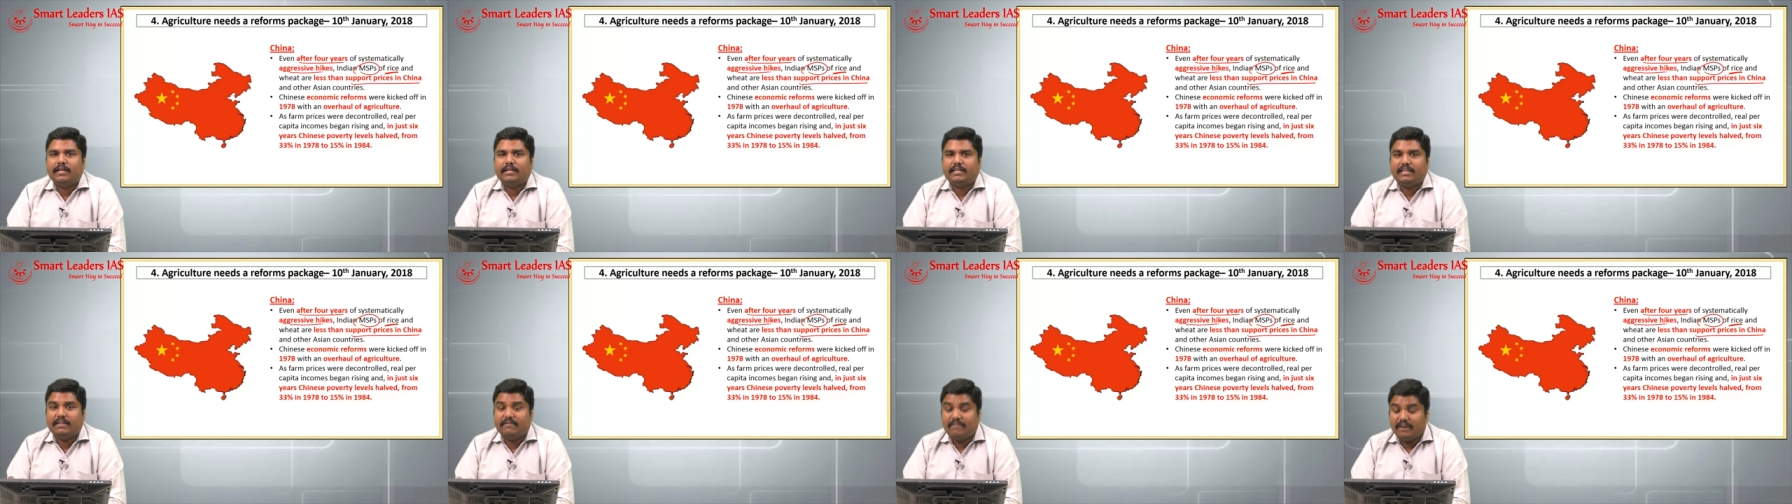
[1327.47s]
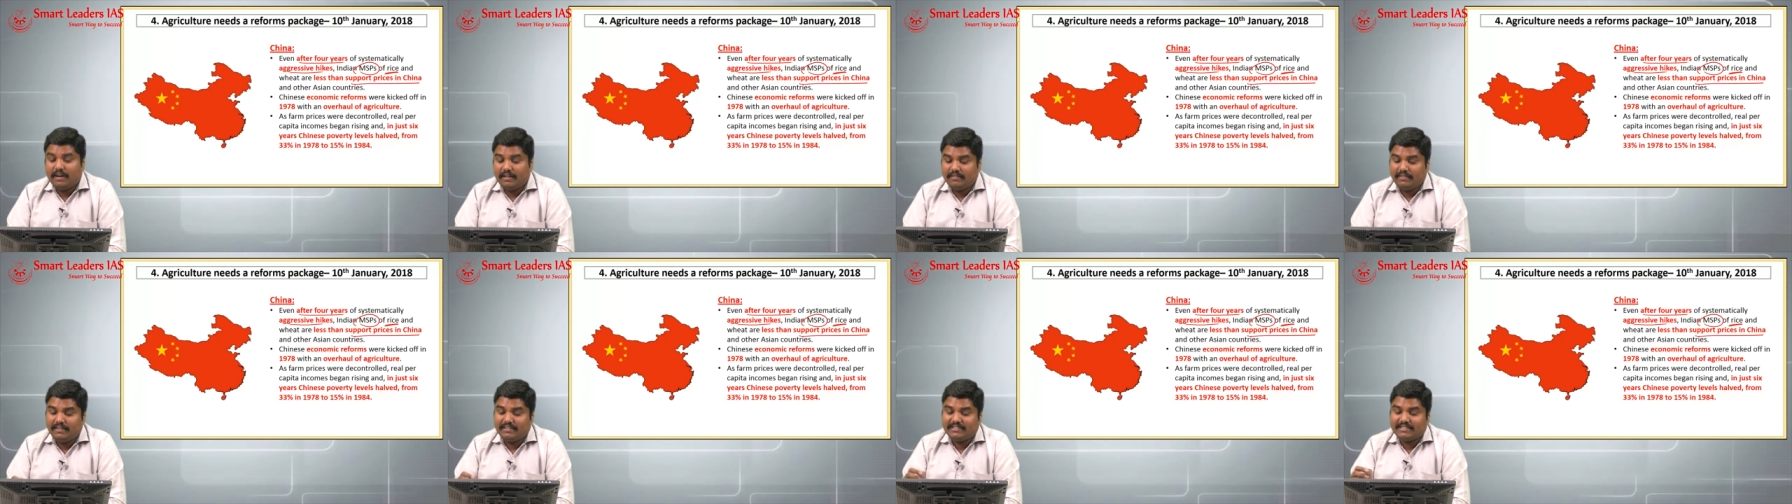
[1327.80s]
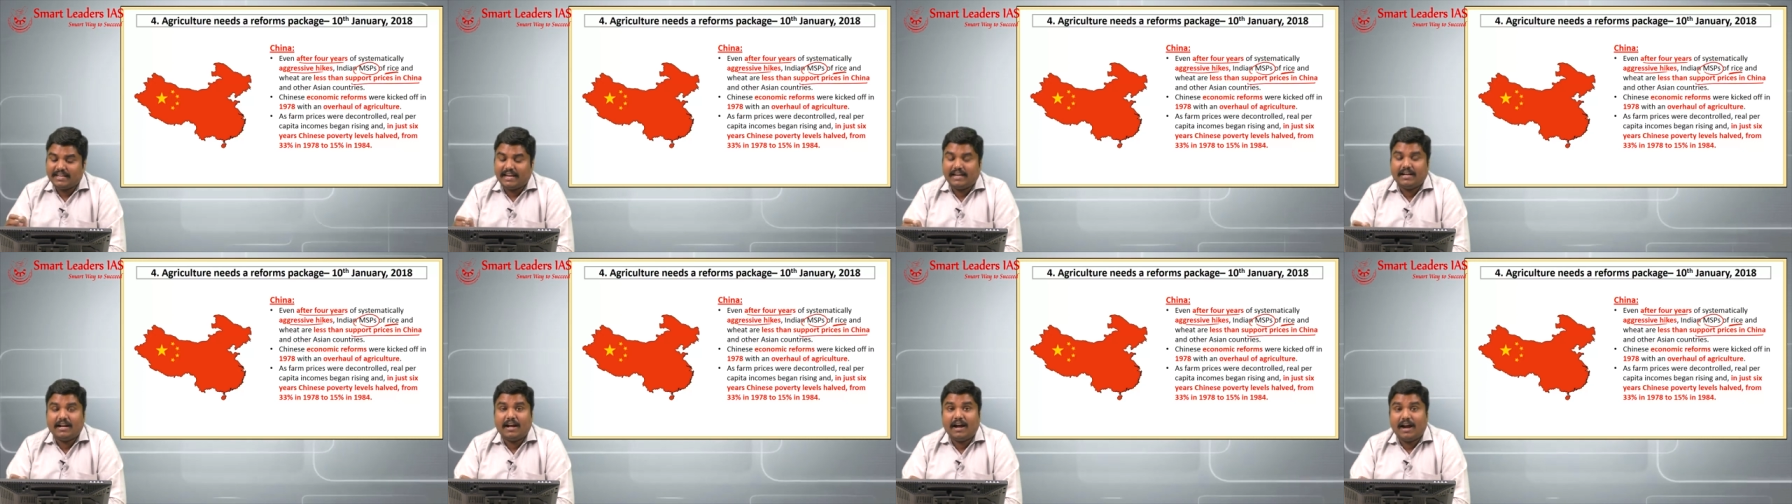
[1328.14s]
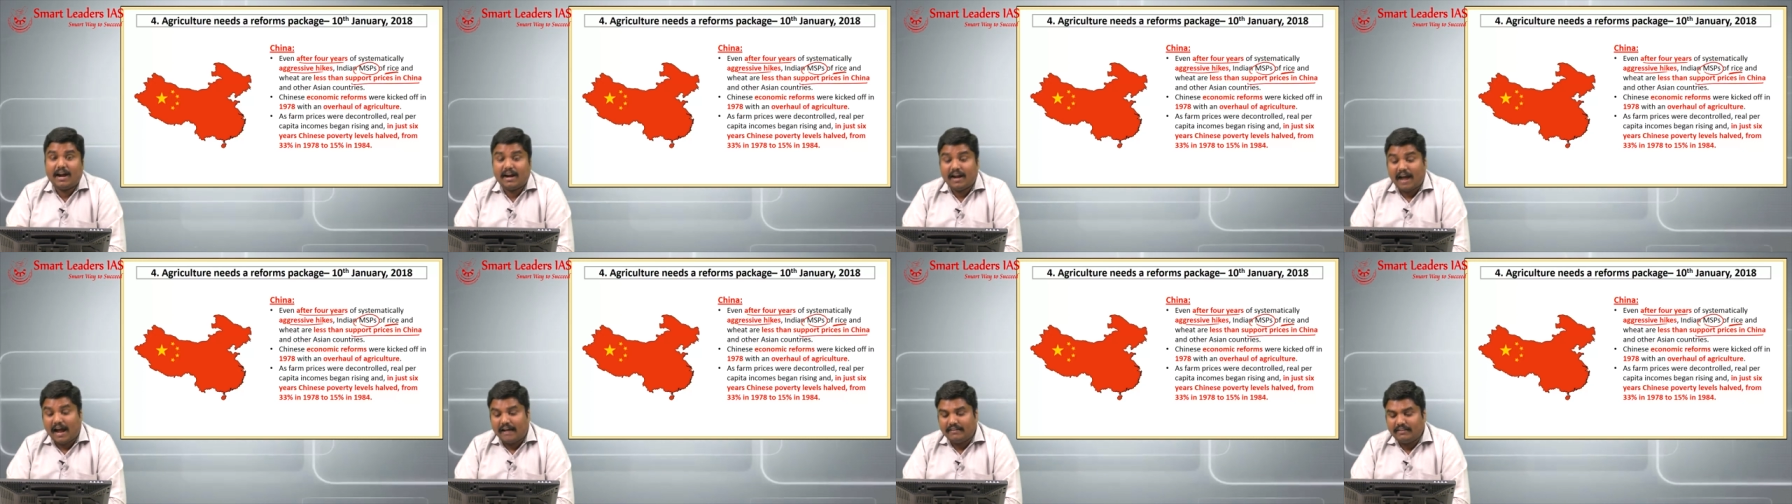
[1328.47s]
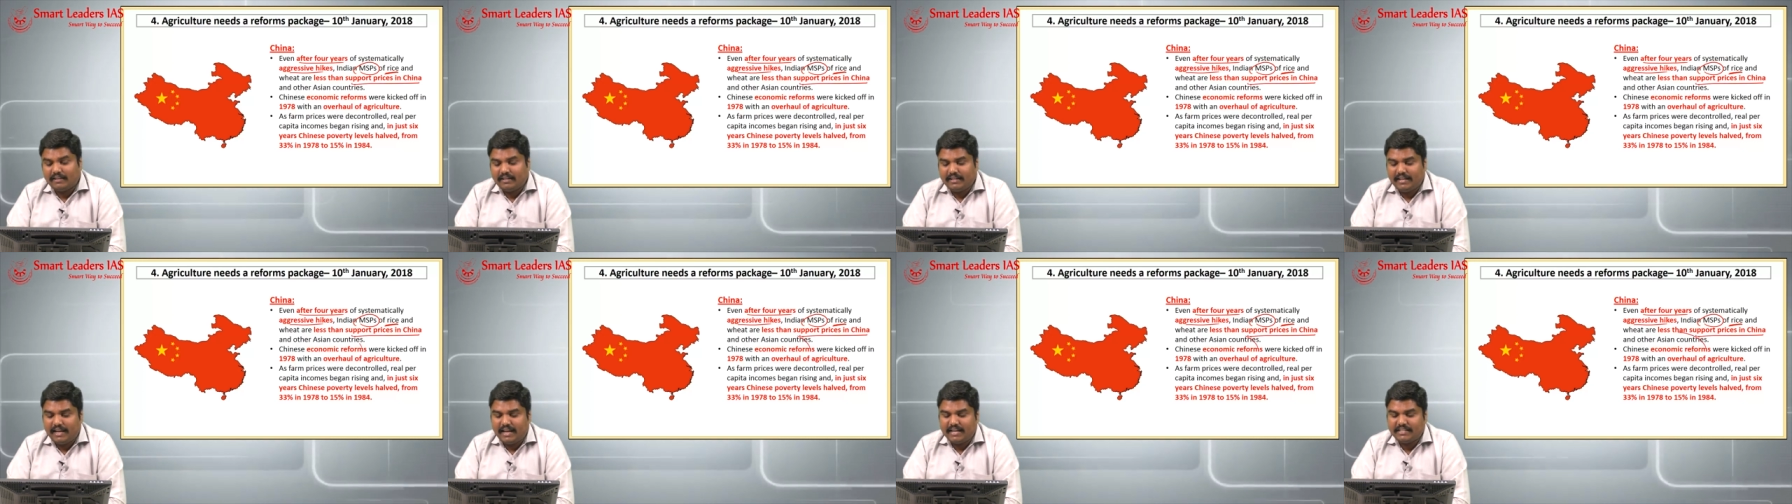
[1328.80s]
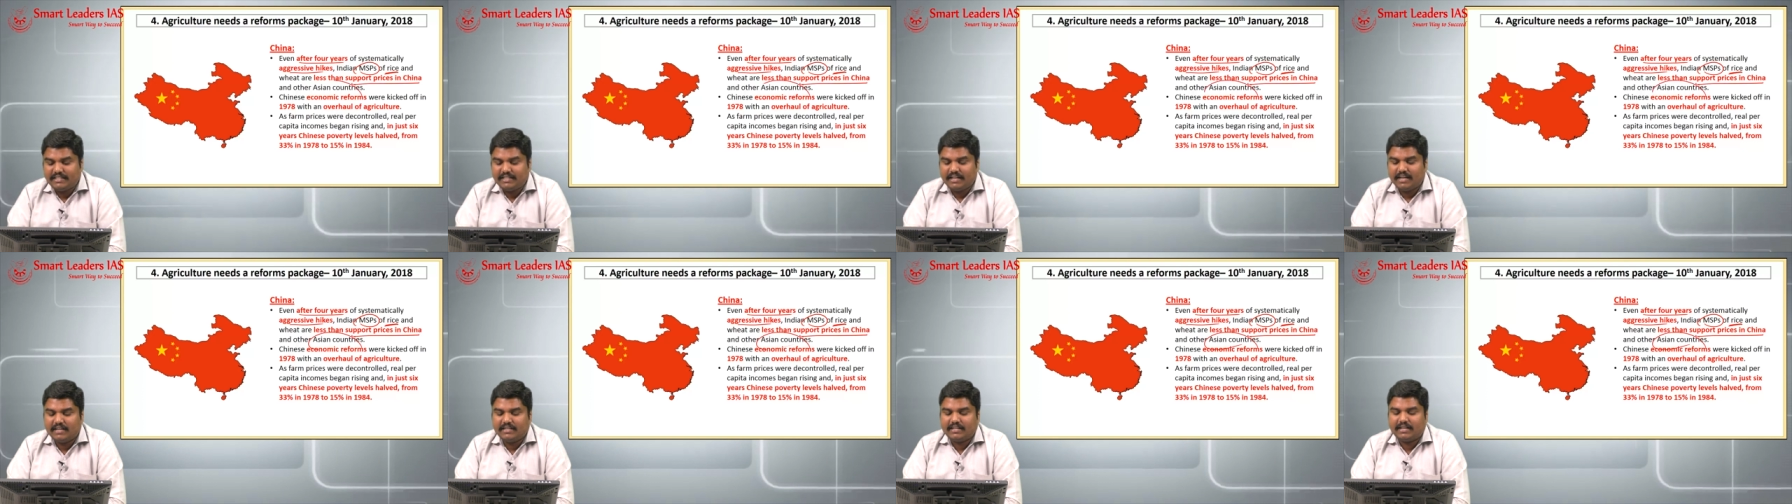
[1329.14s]
given in the China and other
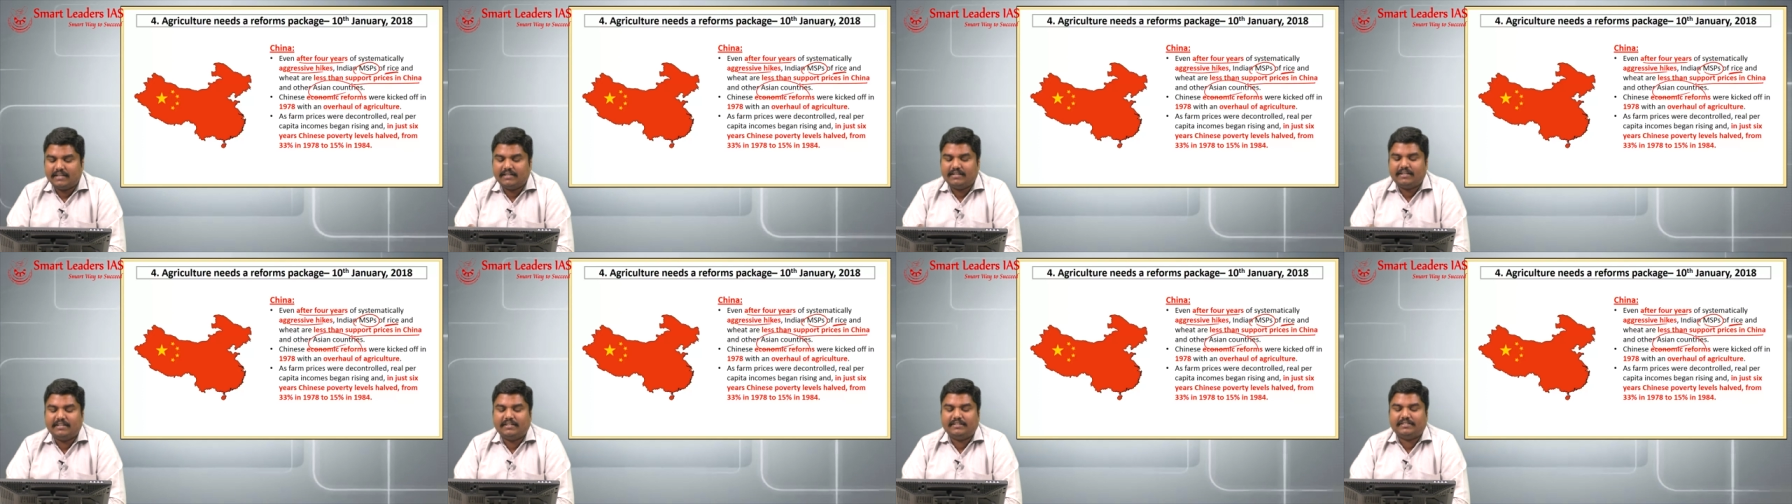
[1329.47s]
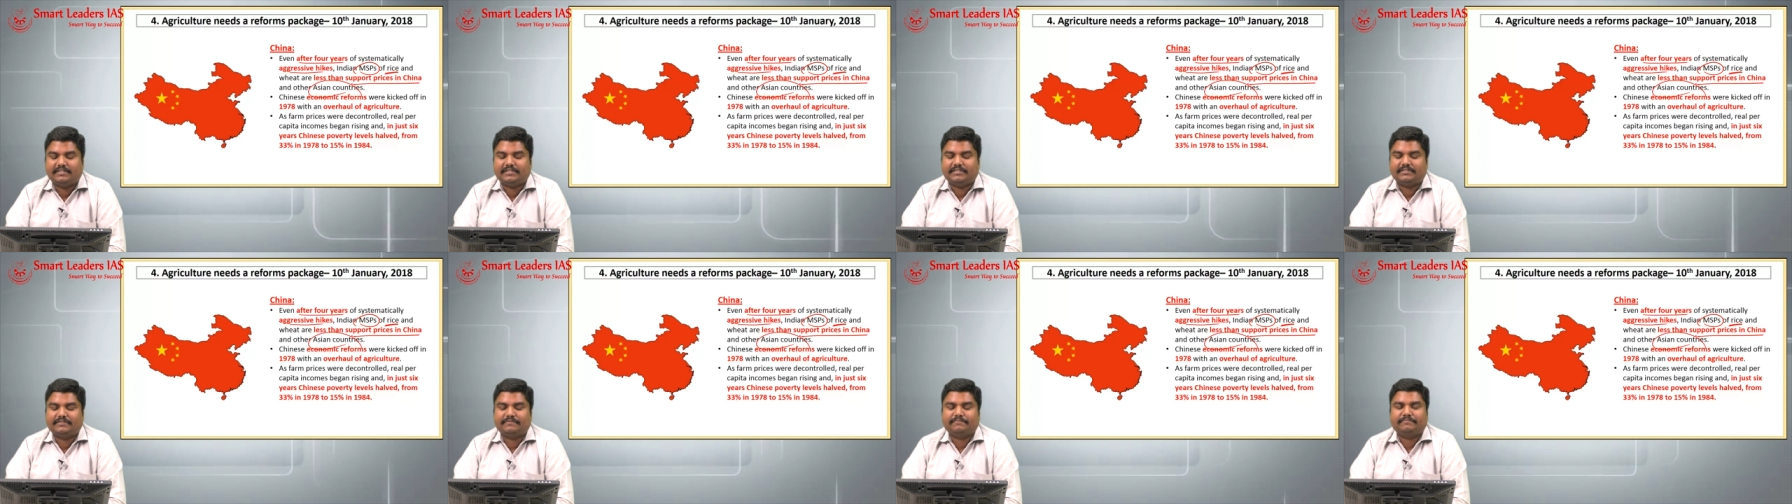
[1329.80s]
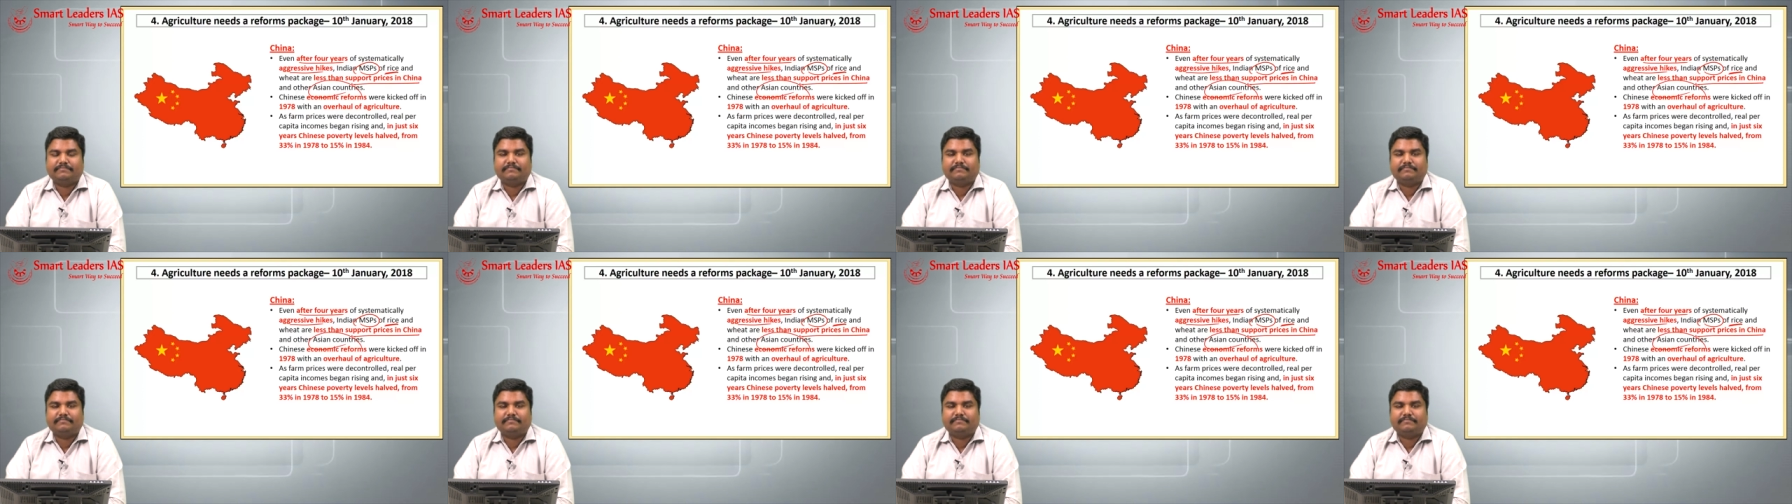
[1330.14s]
Asian countries.